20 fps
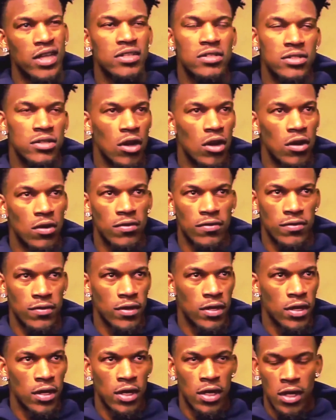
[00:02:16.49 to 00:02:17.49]
He's soft.
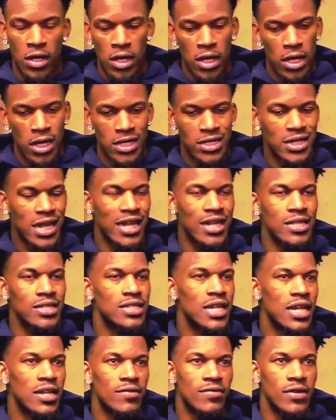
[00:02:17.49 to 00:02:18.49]
He's not.
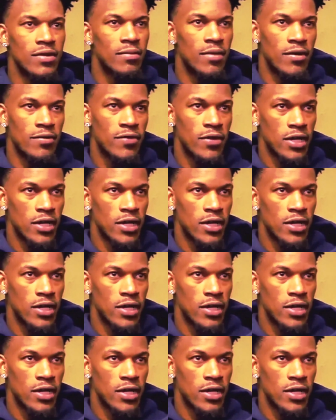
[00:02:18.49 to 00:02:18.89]
He's not even in my